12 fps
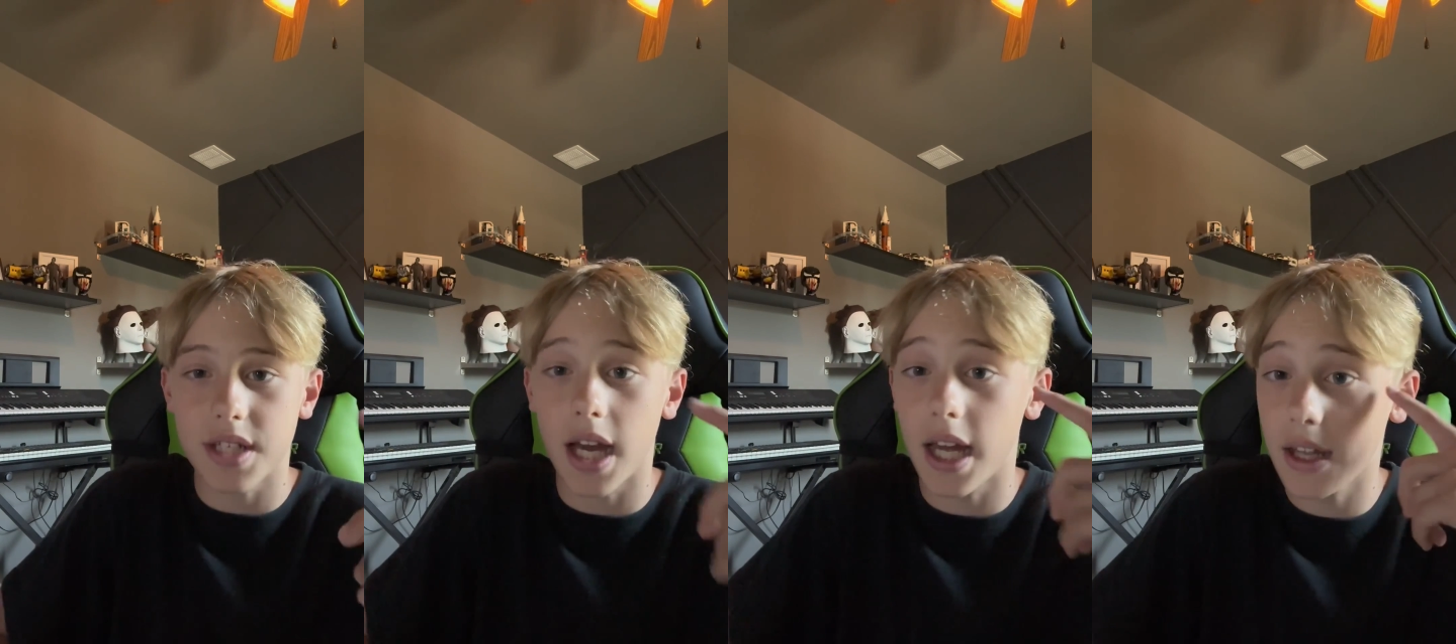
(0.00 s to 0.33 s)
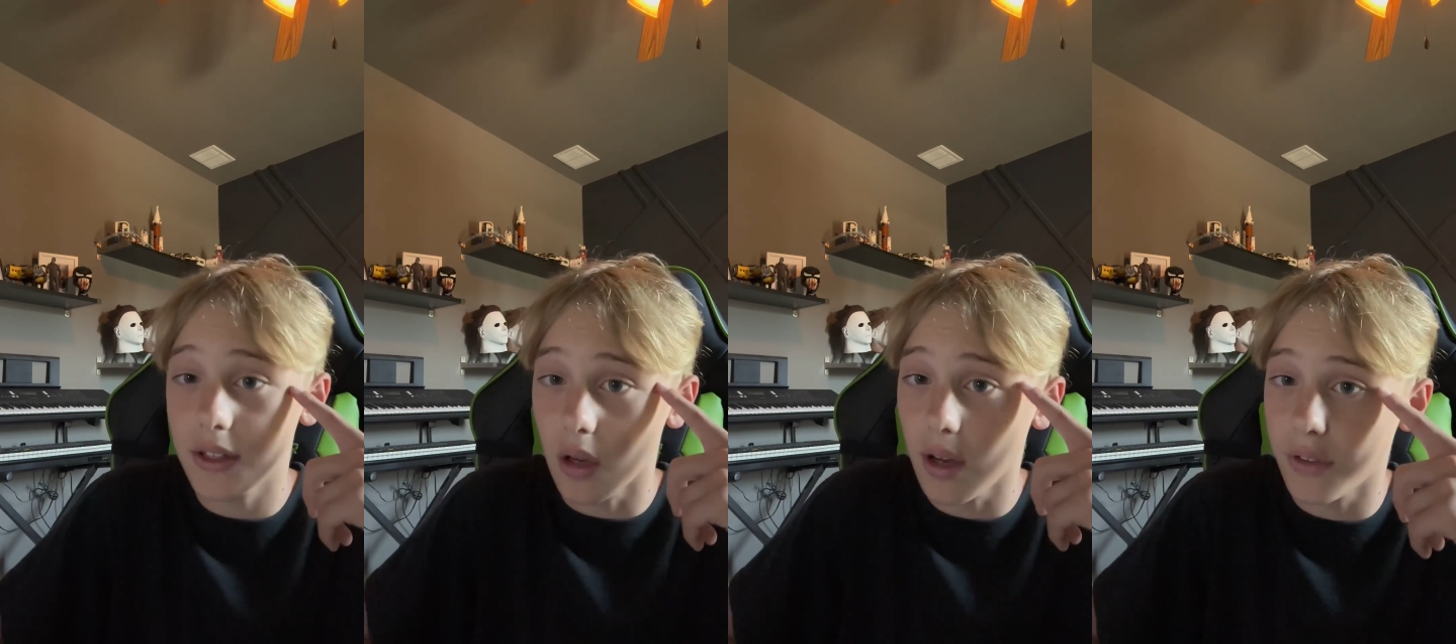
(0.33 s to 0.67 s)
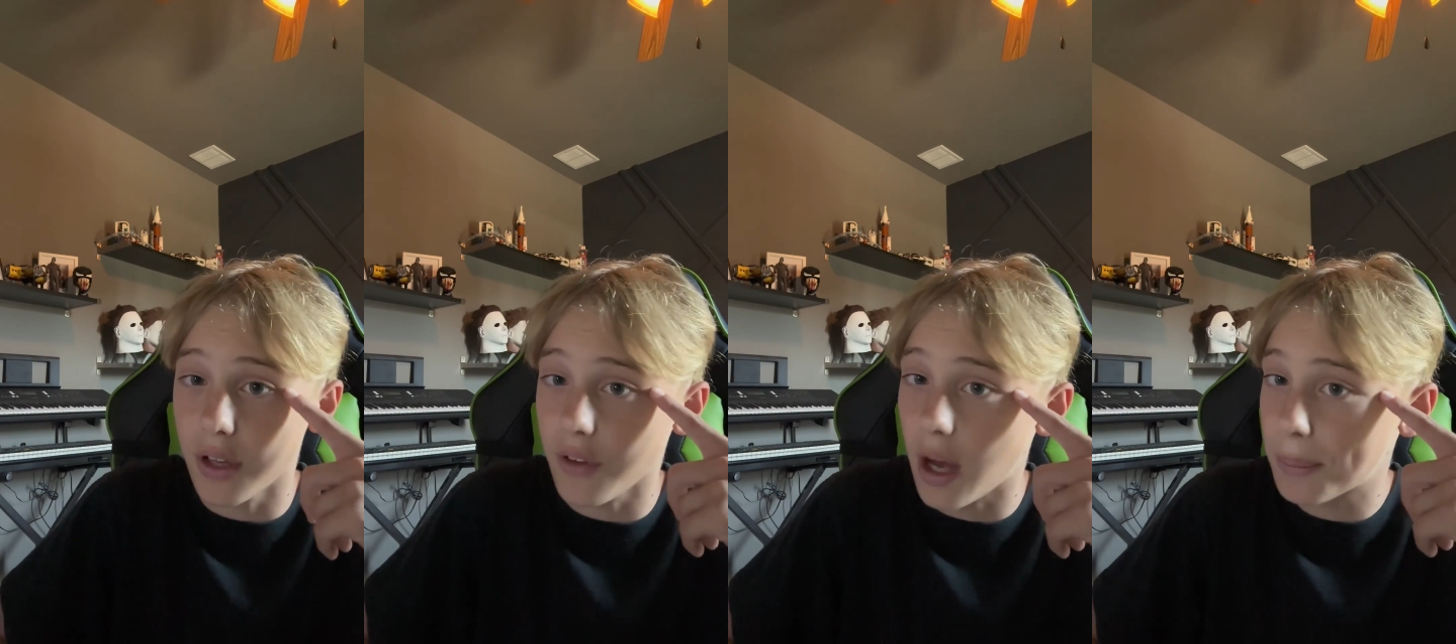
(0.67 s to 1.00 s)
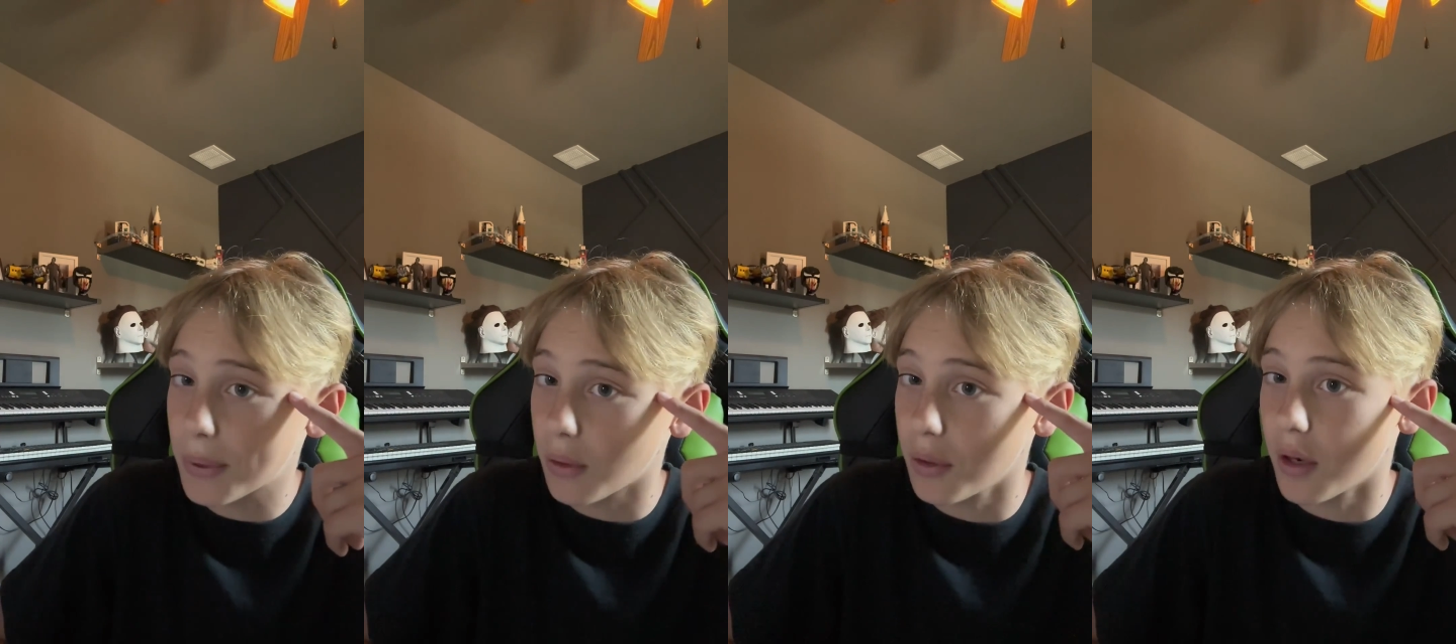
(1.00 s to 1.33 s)
I don't have enough
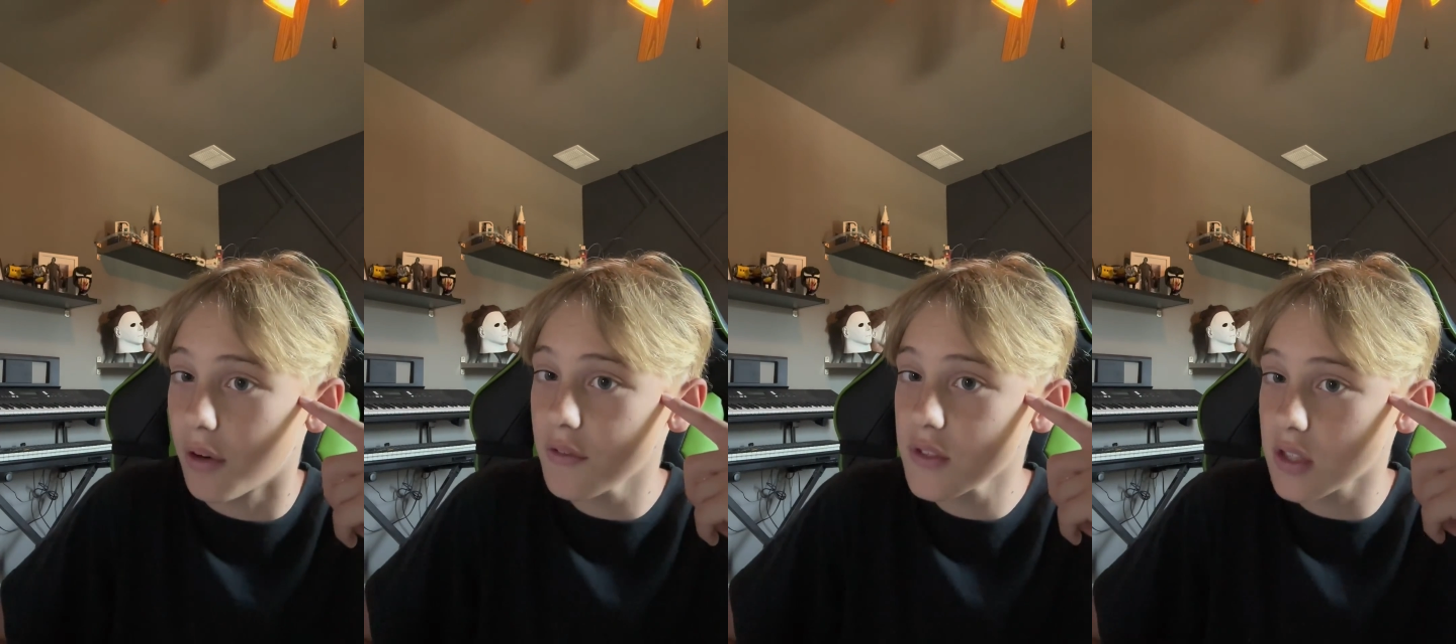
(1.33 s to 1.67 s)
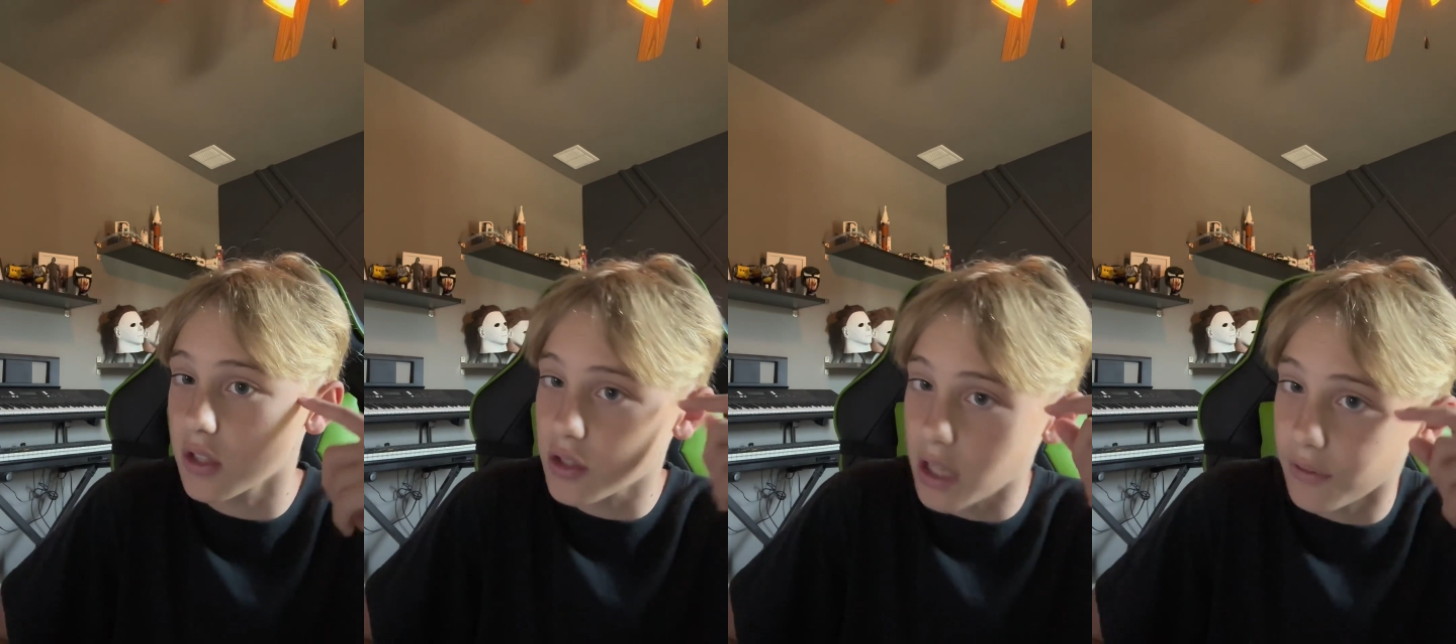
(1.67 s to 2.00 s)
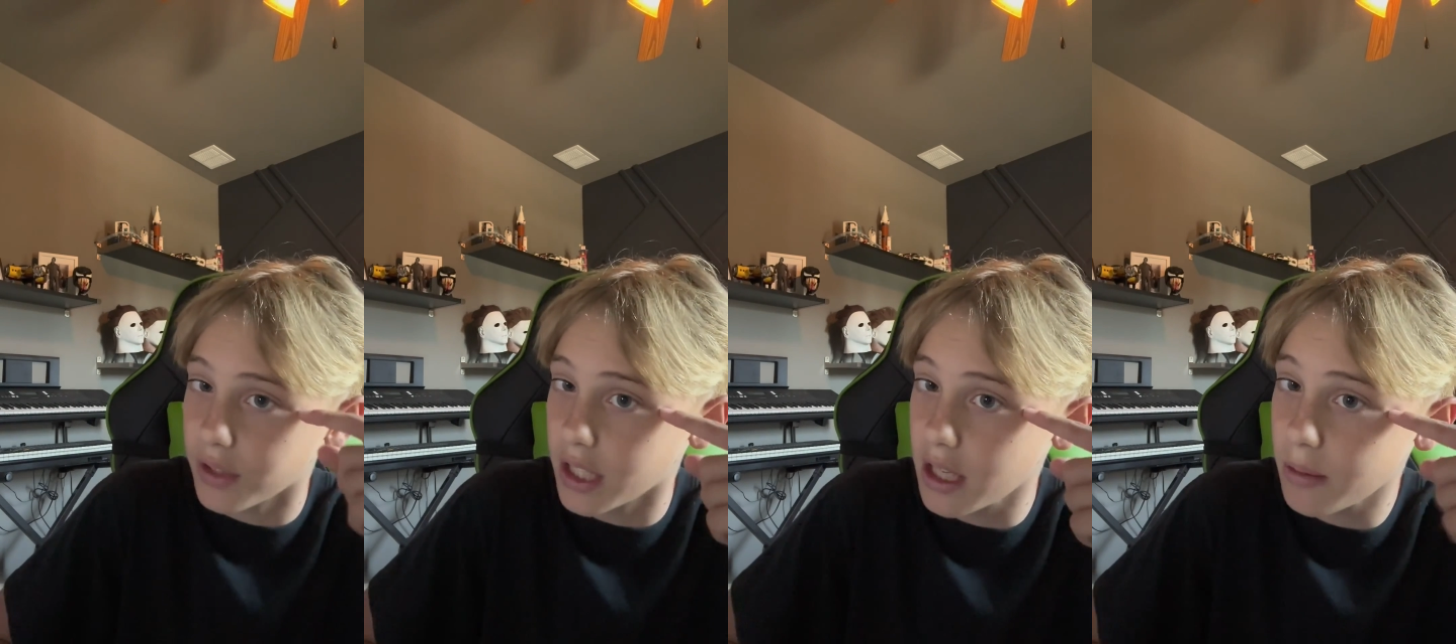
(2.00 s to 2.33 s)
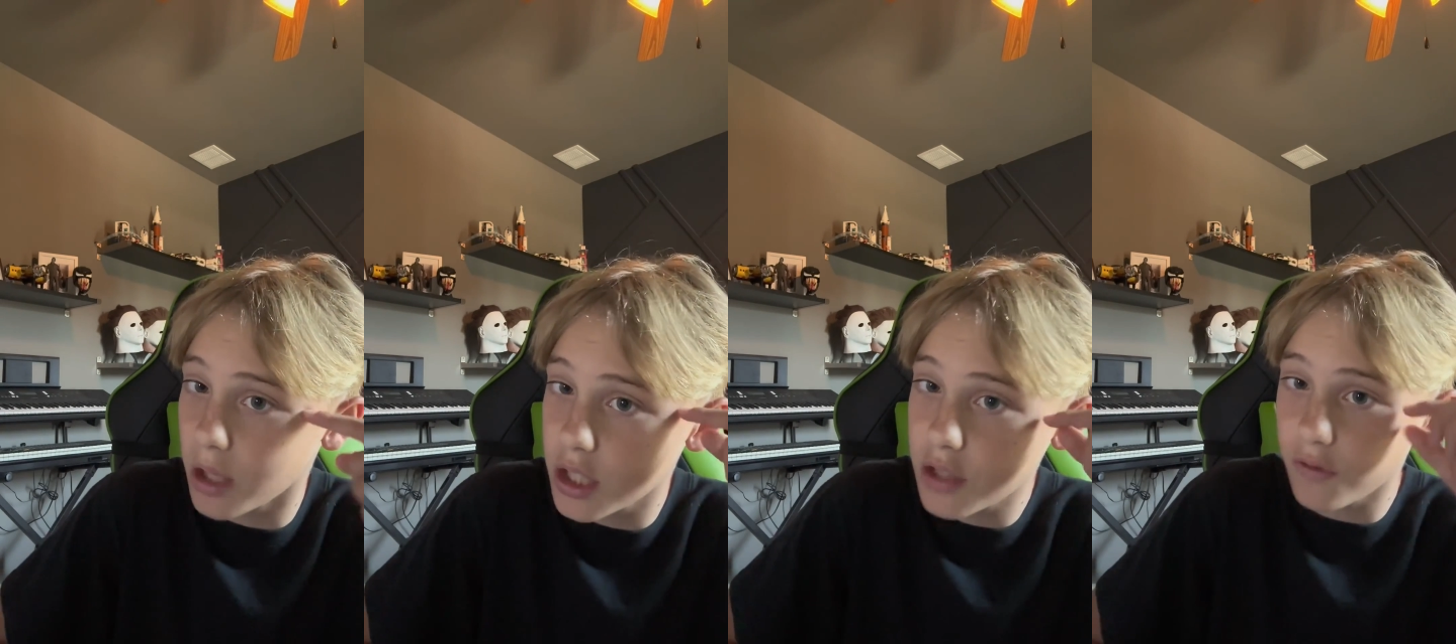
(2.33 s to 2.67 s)
optical nerves to travel the
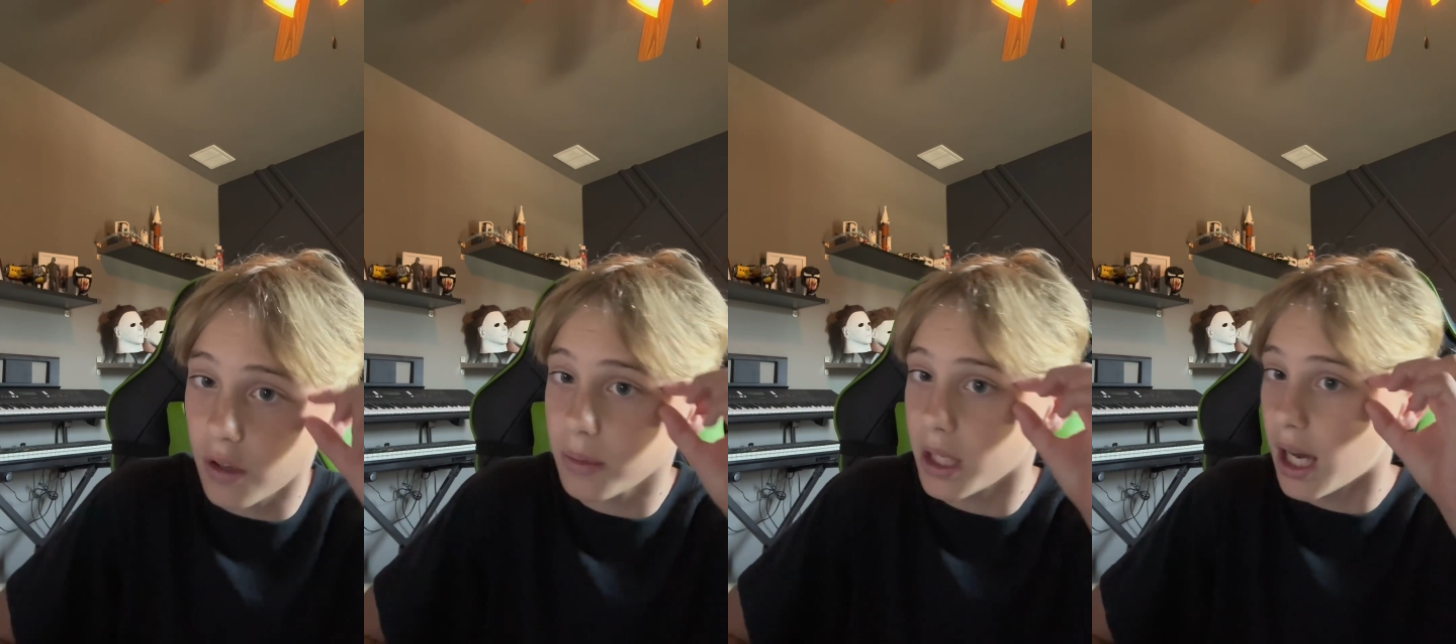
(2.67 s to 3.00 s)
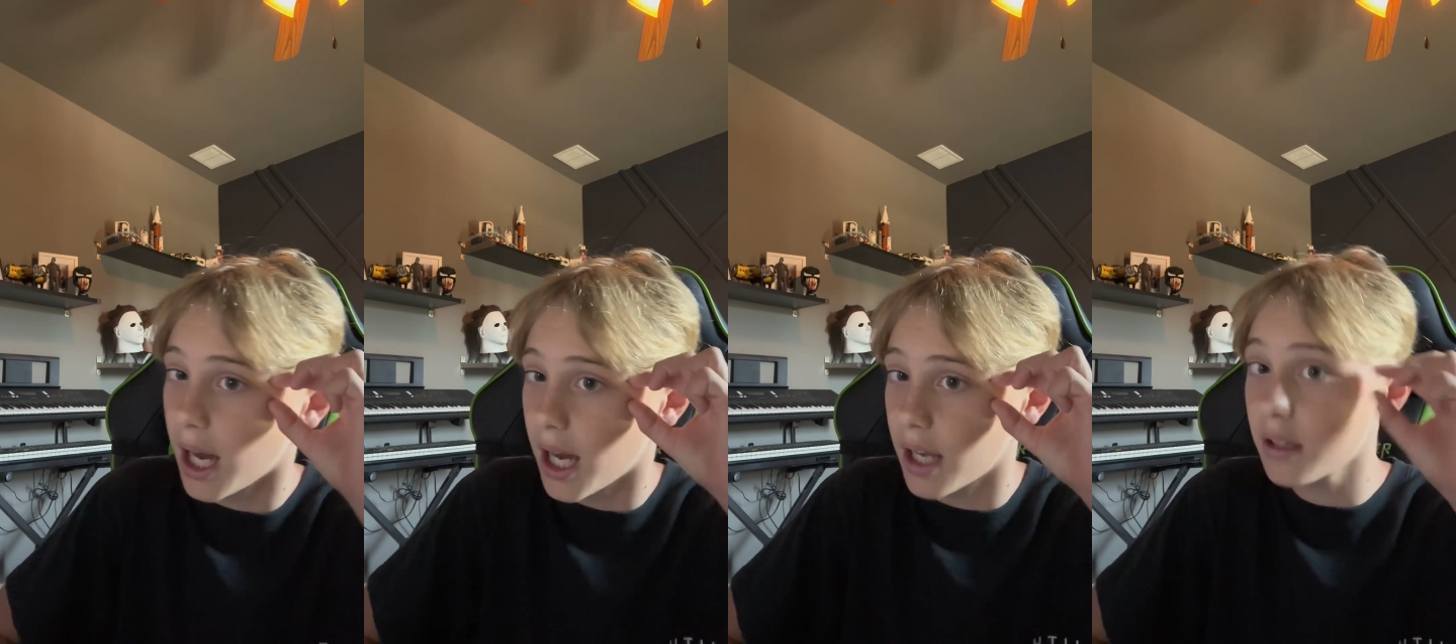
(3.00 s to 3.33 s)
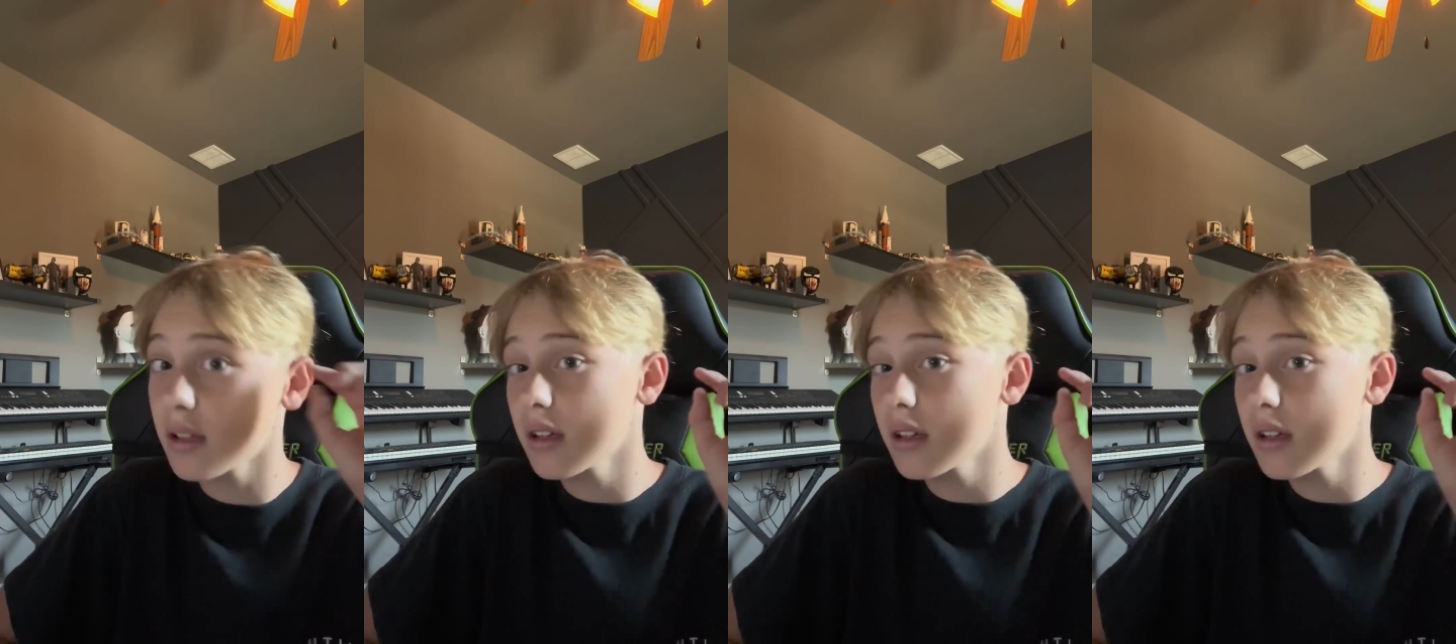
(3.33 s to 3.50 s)
image from the eye.